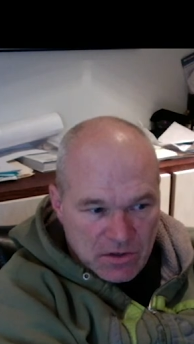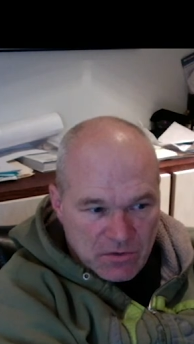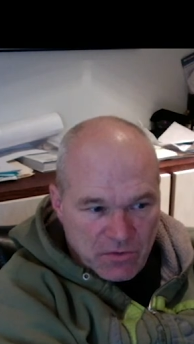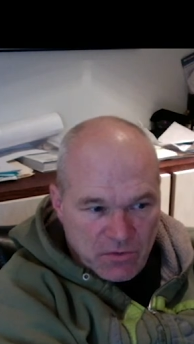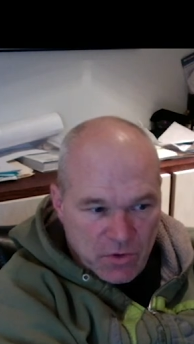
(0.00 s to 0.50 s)

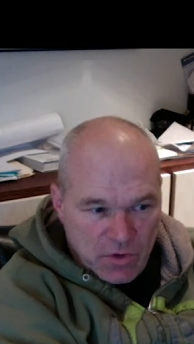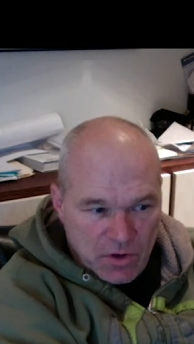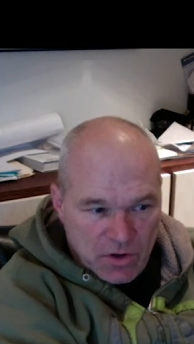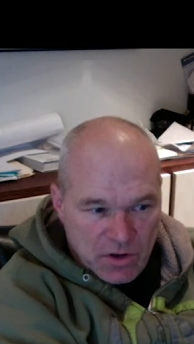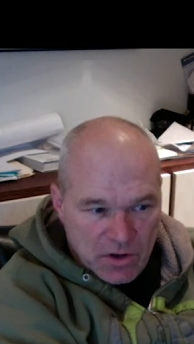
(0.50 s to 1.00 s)

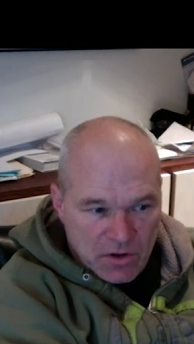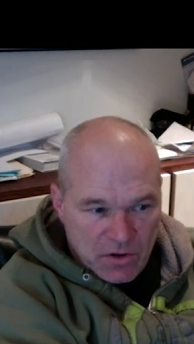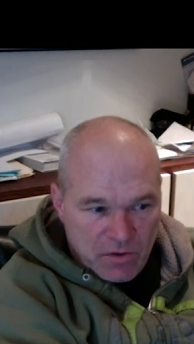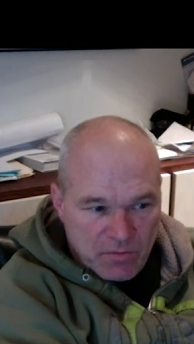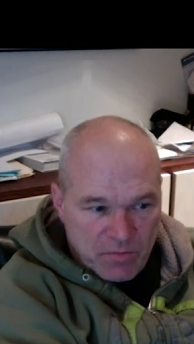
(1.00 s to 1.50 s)
full
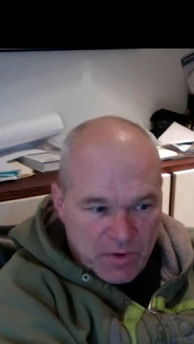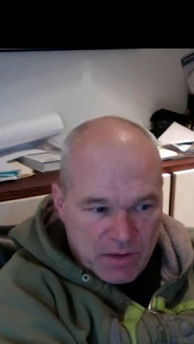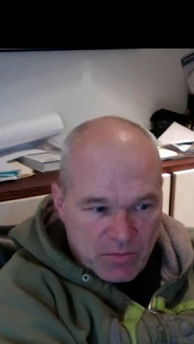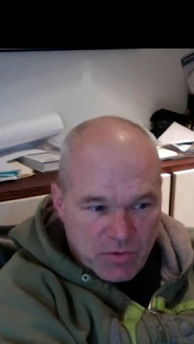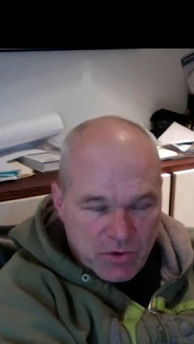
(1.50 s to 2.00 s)
of
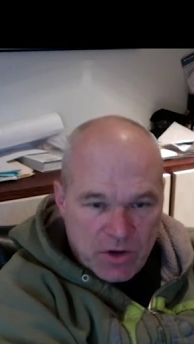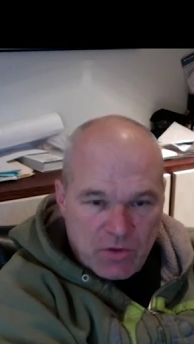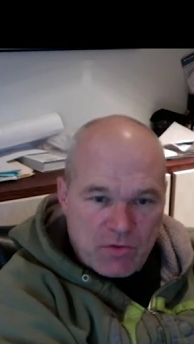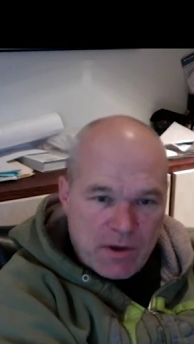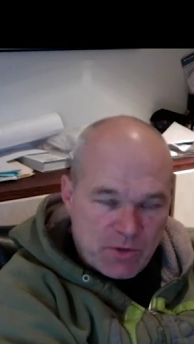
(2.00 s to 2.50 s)
bribery,
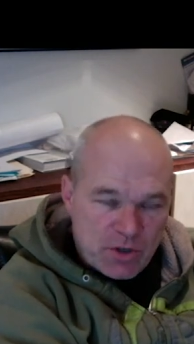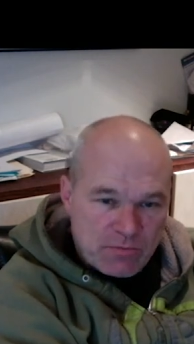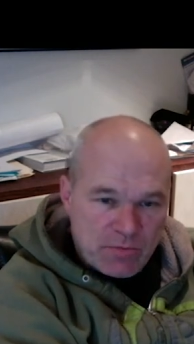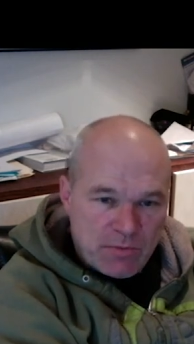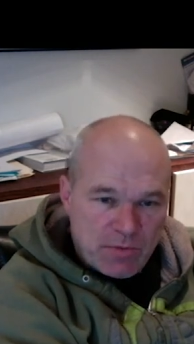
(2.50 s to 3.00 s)

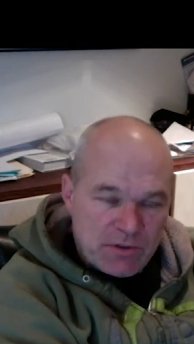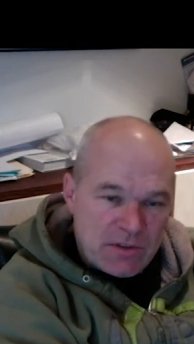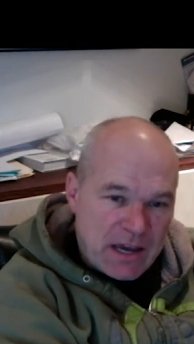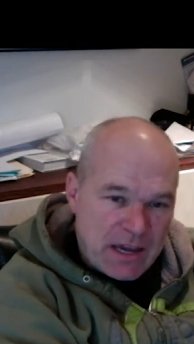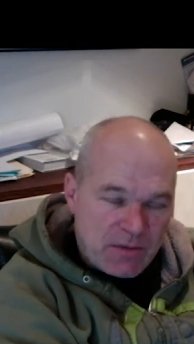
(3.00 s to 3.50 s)
corruption, people
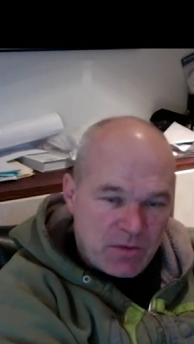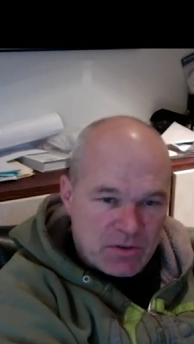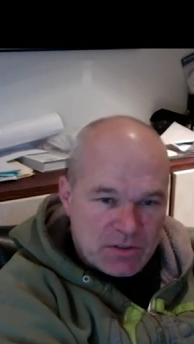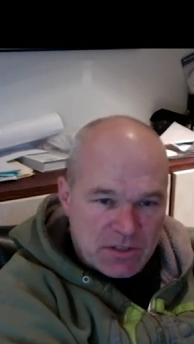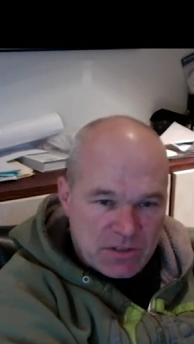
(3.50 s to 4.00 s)
dying
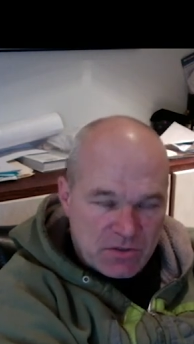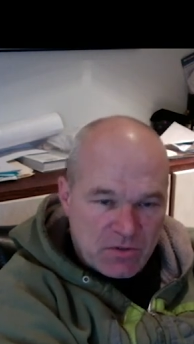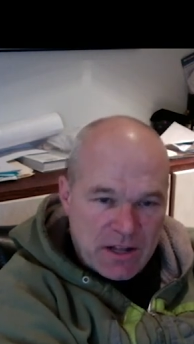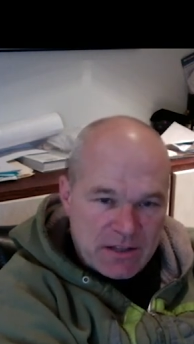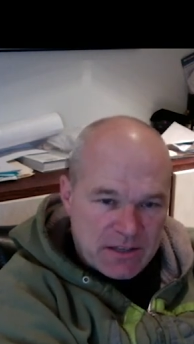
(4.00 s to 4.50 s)
because there's no
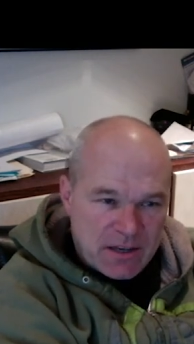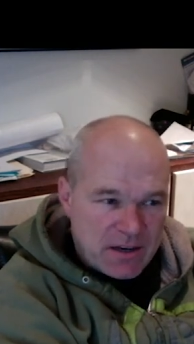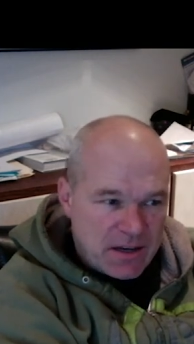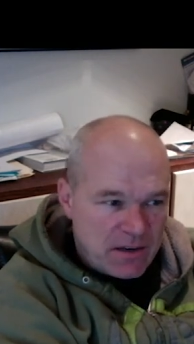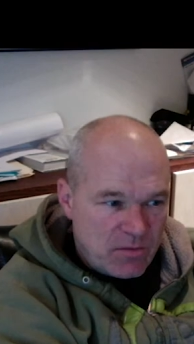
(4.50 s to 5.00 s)

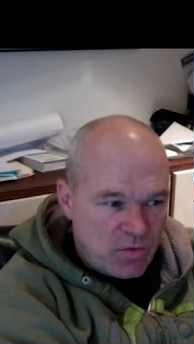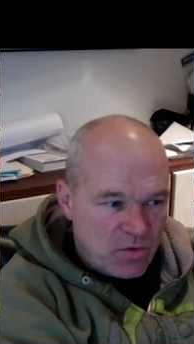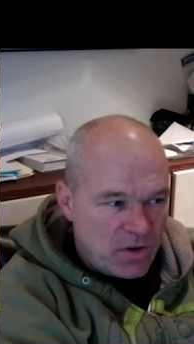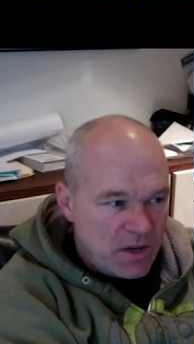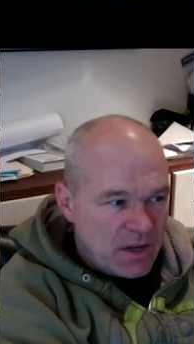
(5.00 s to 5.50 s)
healthcare
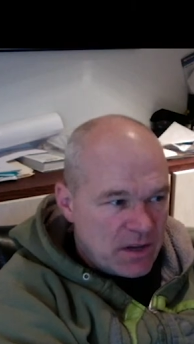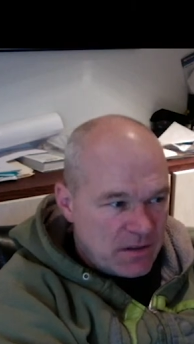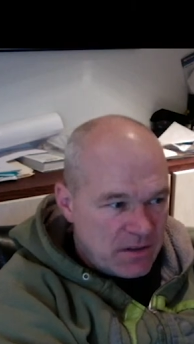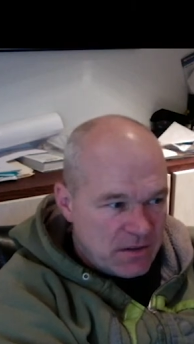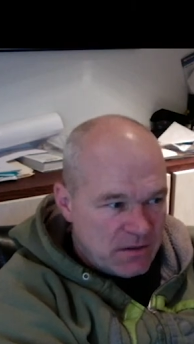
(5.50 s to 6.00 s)
anymore.
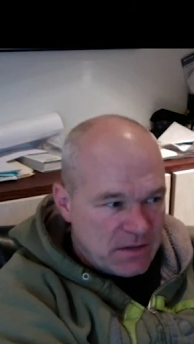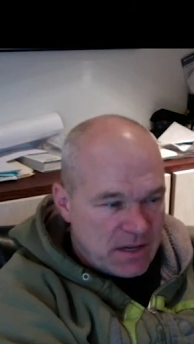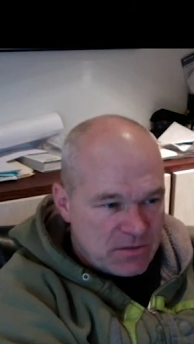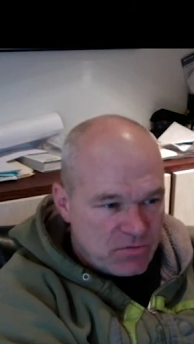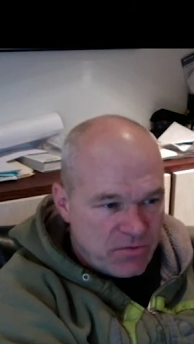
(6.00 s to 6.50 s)
The
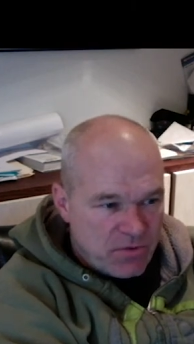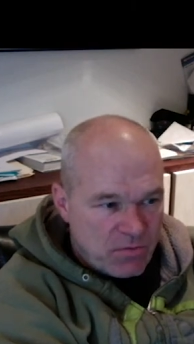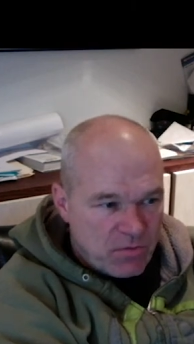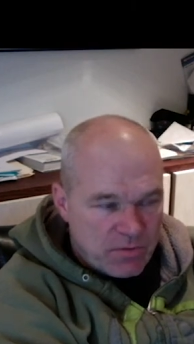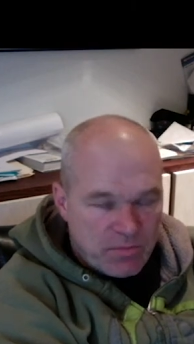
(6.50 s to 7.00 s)
tax
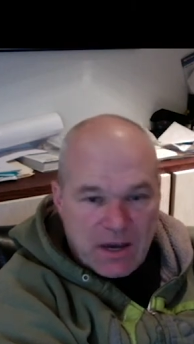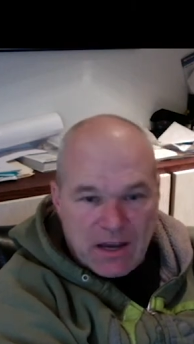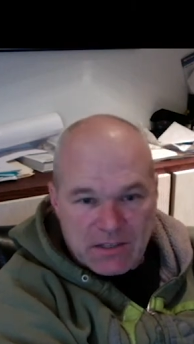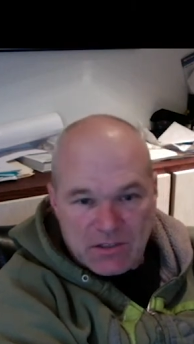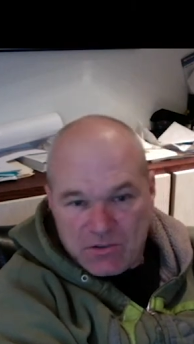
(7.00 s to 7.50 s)
reform, what
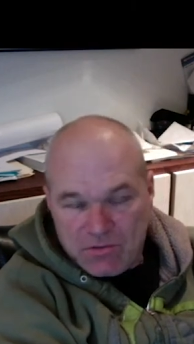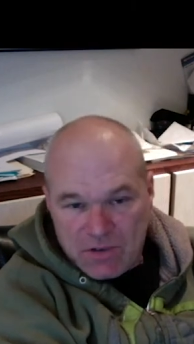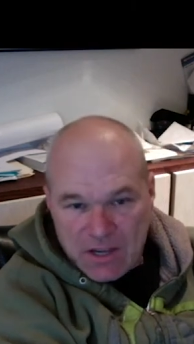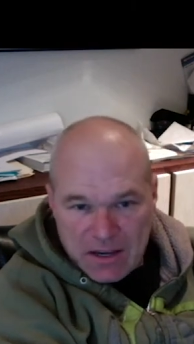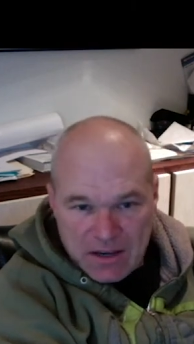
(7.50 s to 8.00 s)
passed
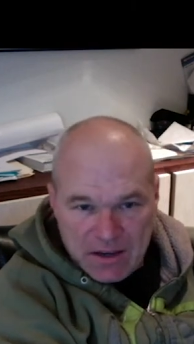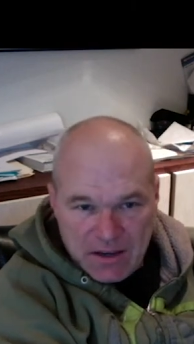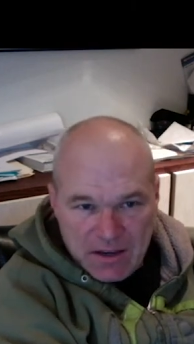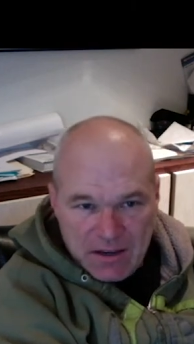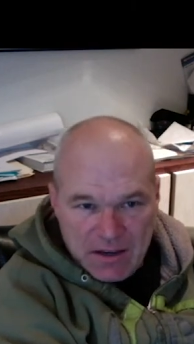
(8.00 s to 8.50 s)
today,
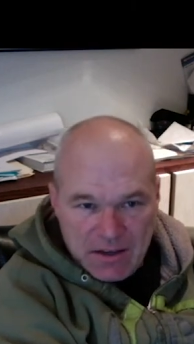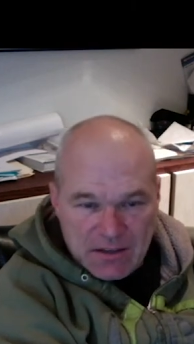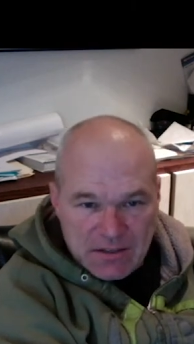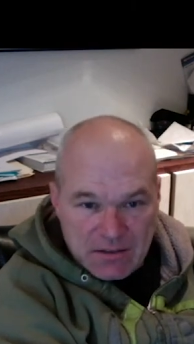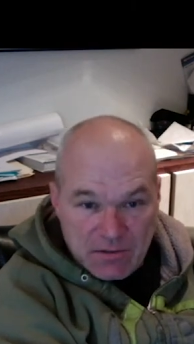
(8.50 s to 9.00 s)

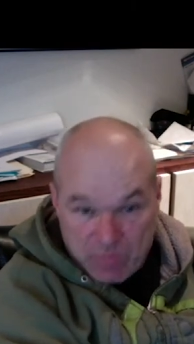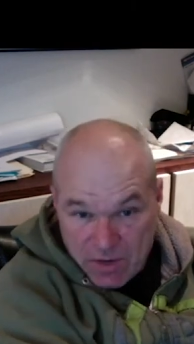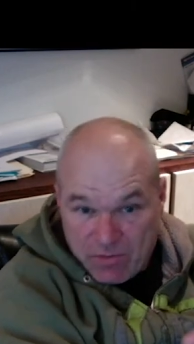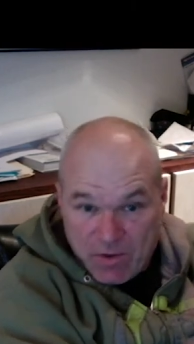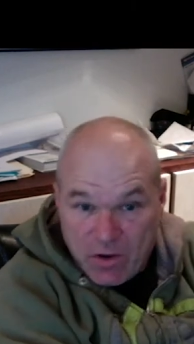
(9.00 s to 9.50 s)
is,
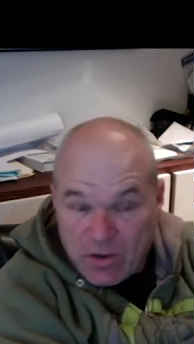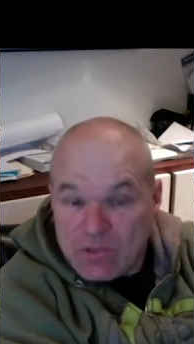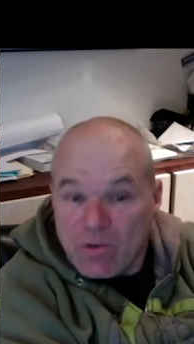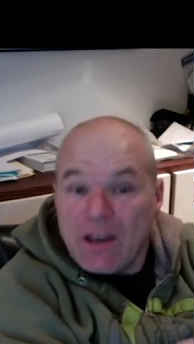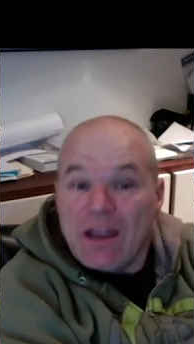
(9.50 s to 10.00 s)
by the way,
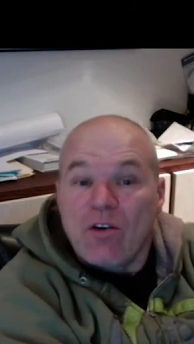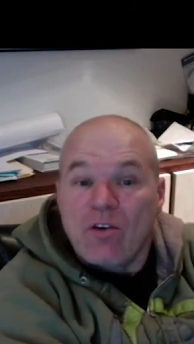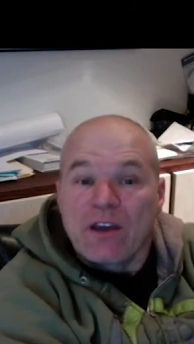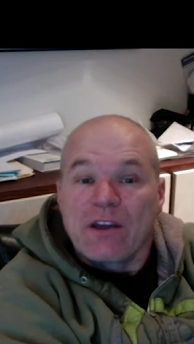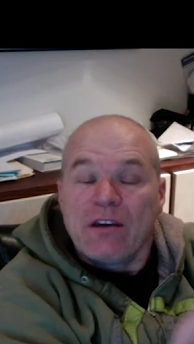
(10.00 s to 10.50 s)
also
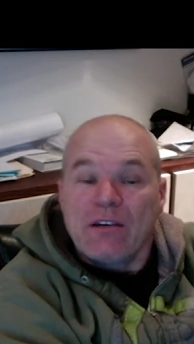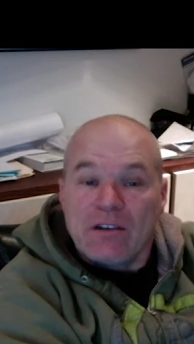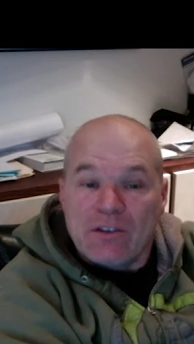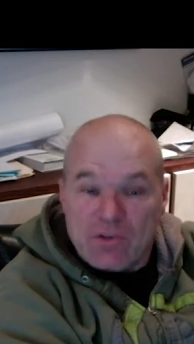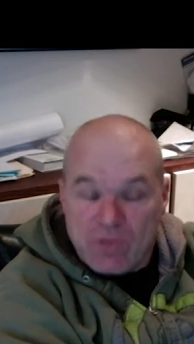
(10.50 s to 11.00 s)
allowing
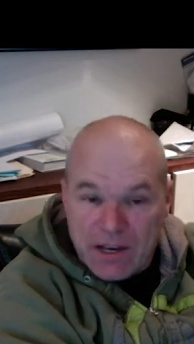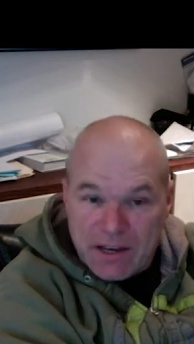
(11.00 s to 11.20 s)
drilling